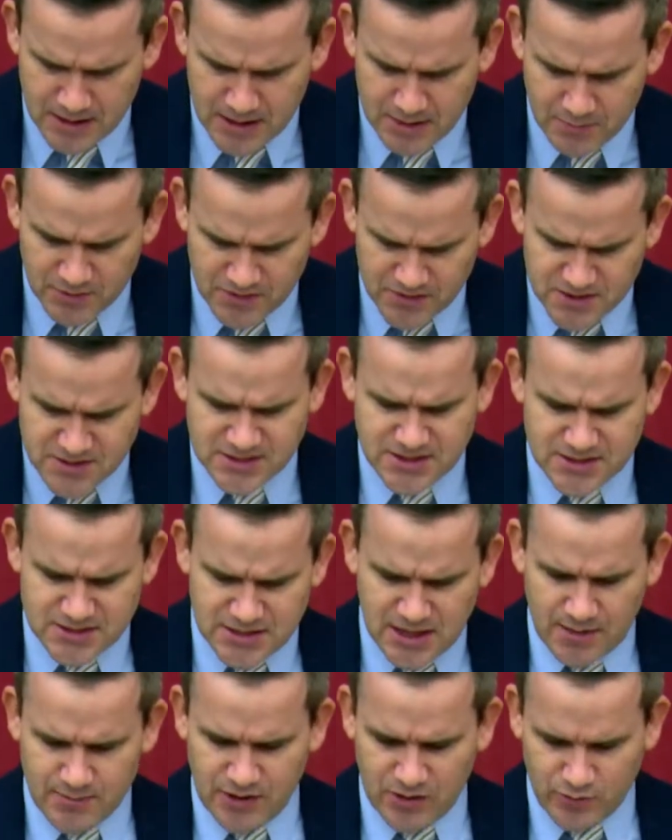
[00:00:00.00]
But this does
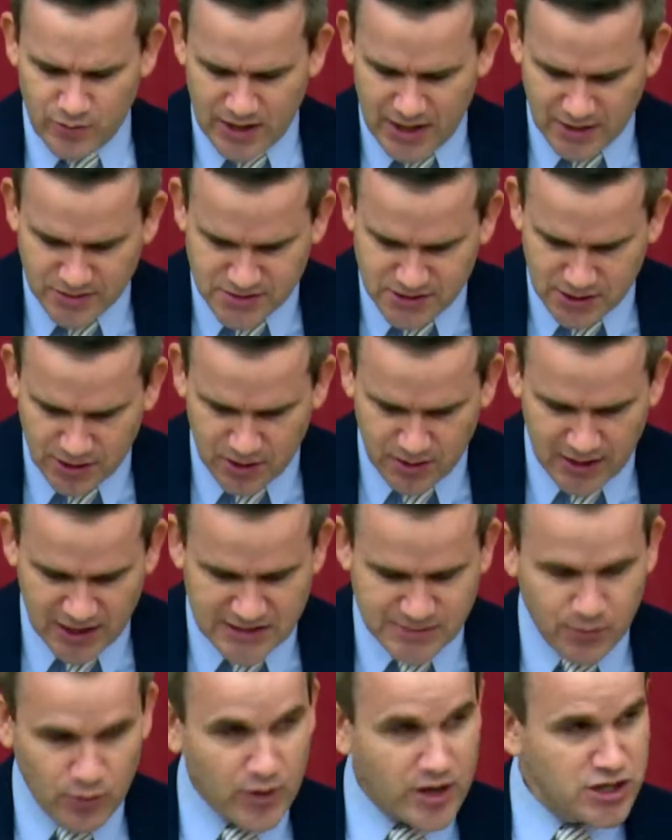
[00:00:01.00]
not mean renouncing all
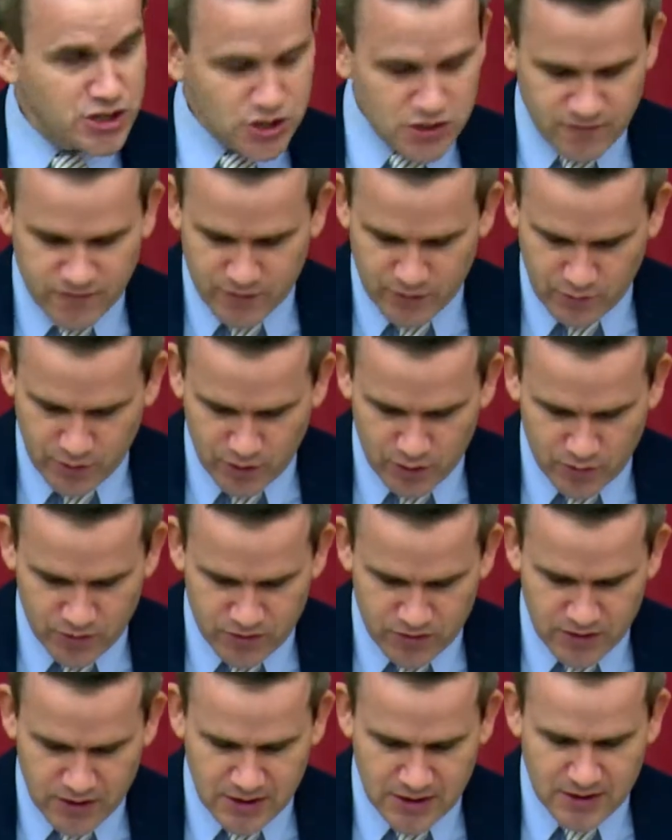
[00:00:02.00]
aspiration for
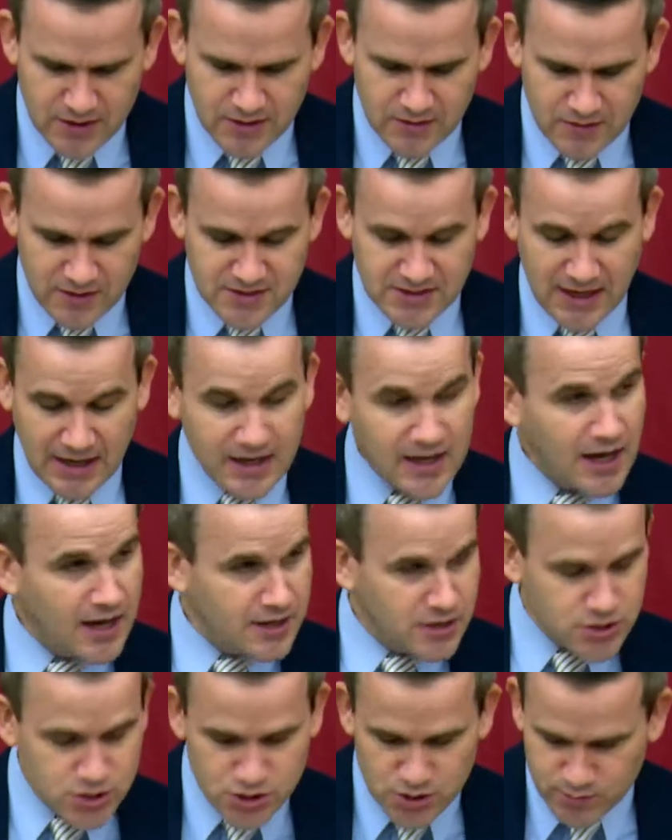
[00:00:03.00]
growth. This I can
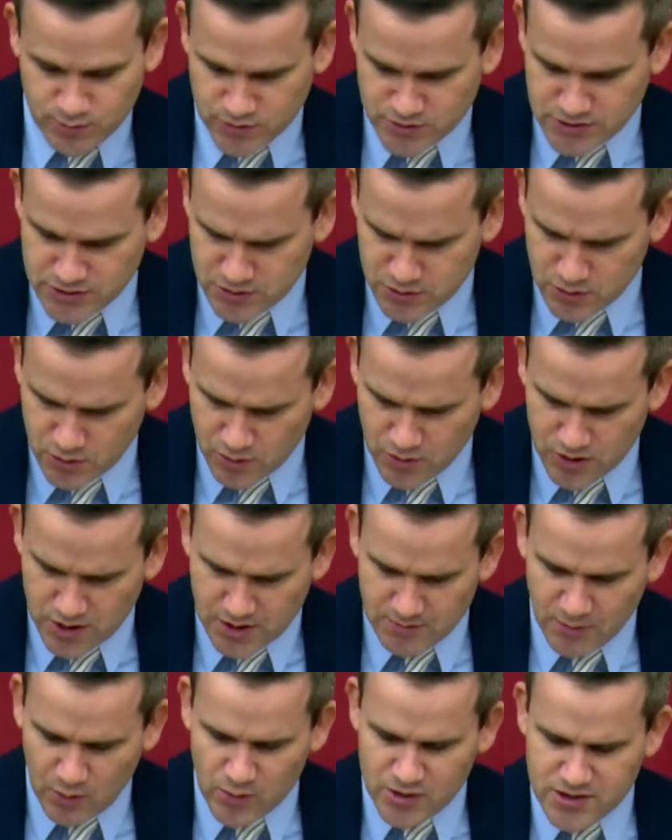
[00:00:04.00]
and should pursue,
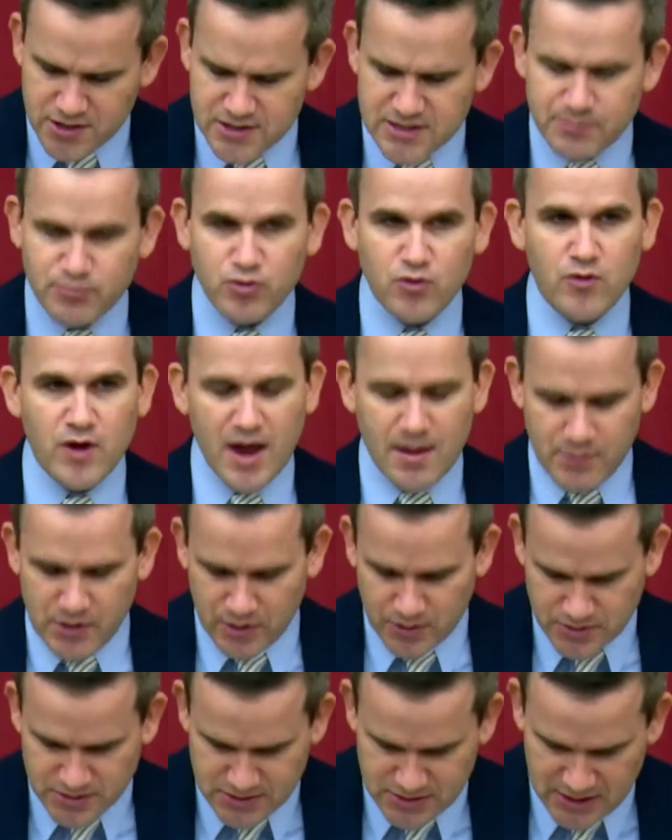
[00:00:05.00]
but within the
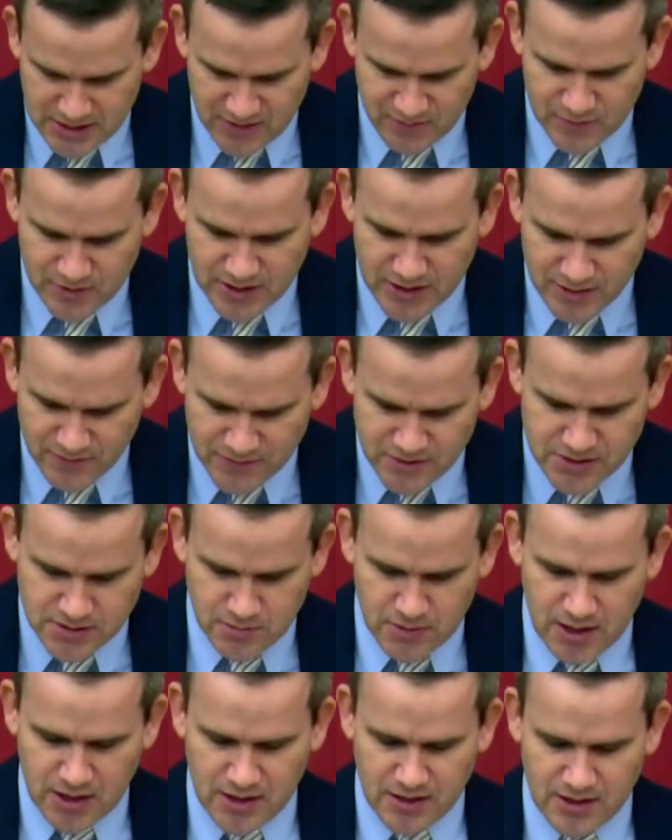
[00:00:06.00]
parameters that have been given to
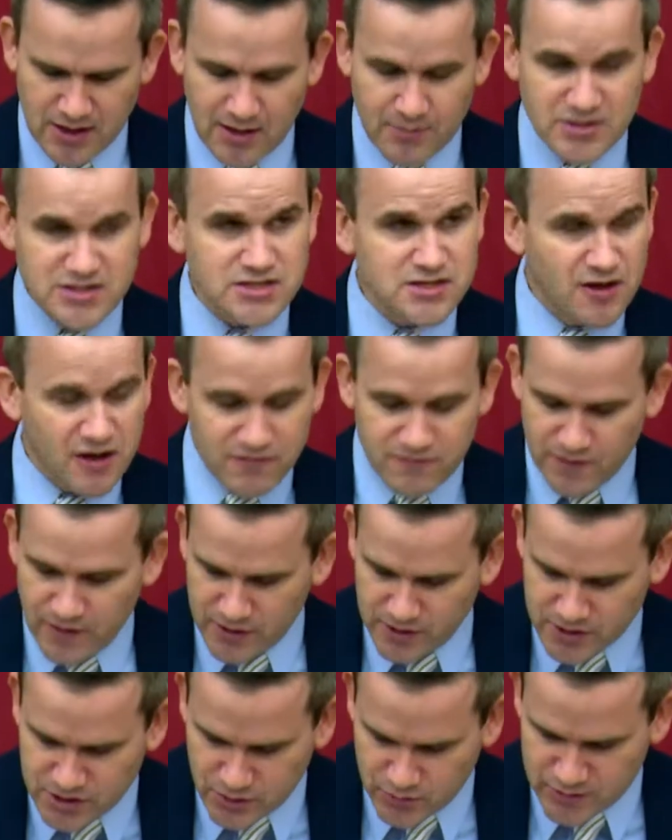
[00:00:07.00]
me. I must not
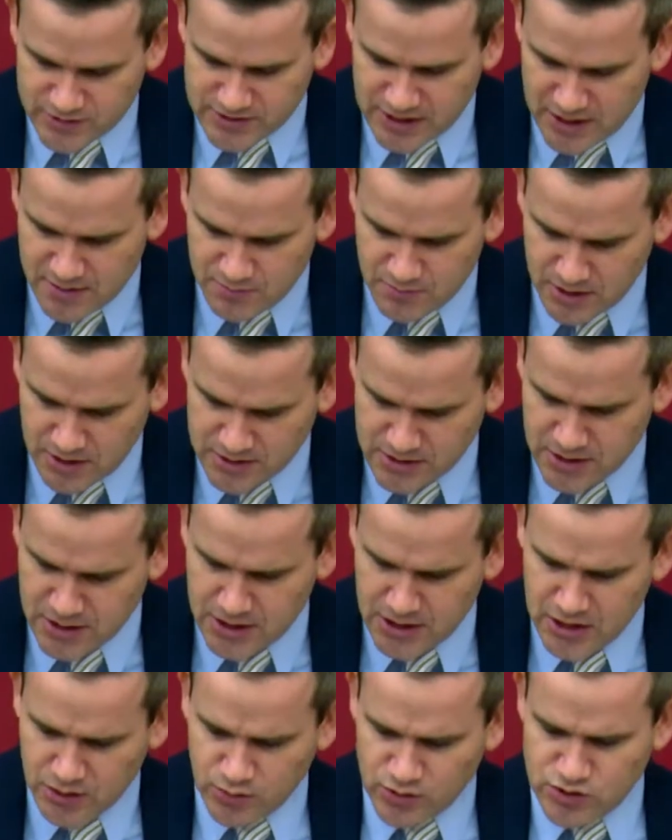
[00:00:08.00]
fall into resentment,
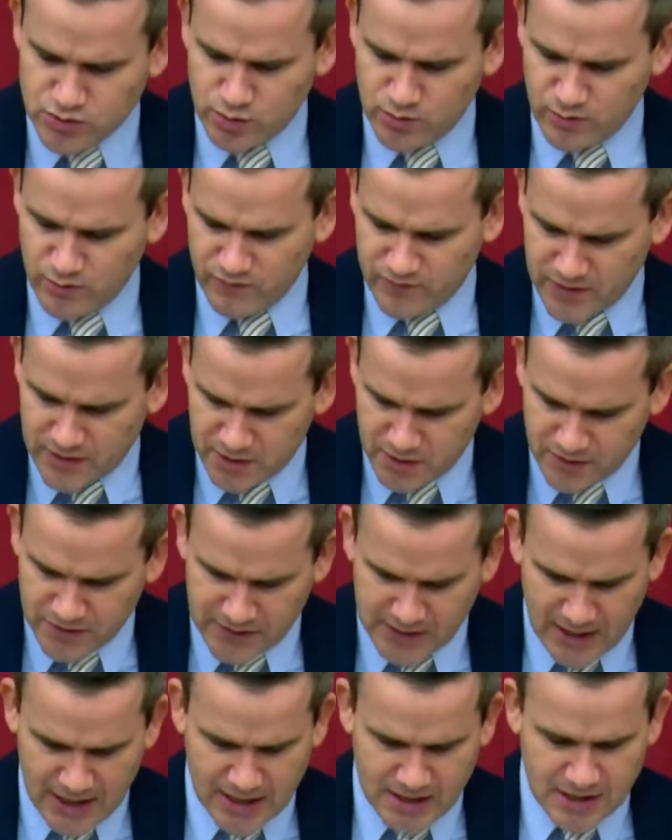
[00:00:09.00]
which would reveal
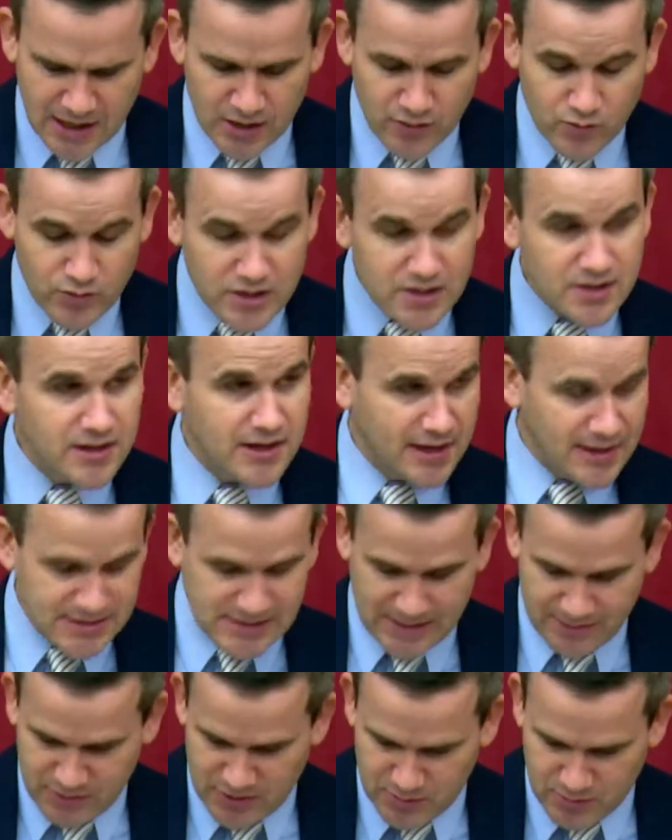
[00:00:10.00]
that I had not really
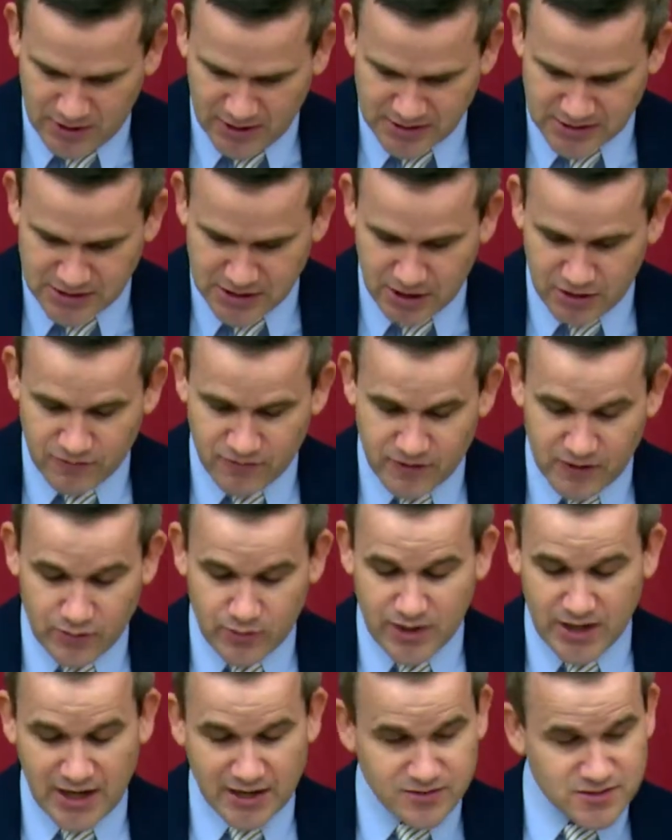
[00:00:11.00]
accepted myself and
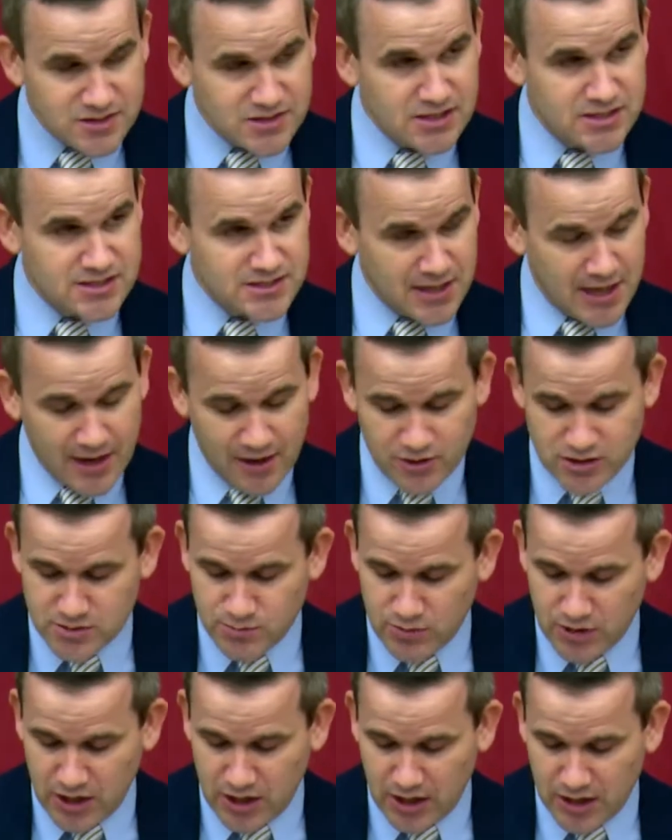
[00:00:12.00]
renounced the desire to
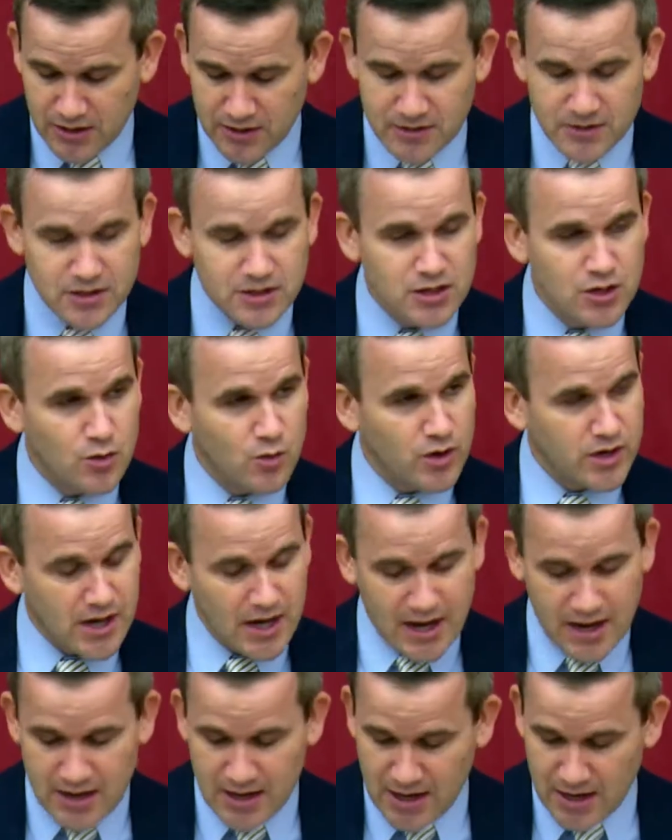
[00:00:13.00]
be what
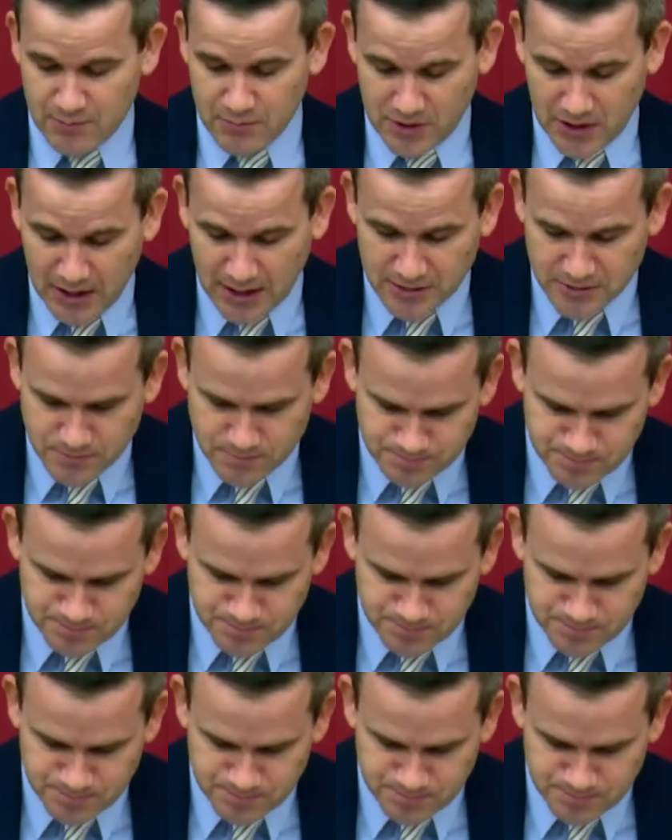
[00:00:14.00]
I am not.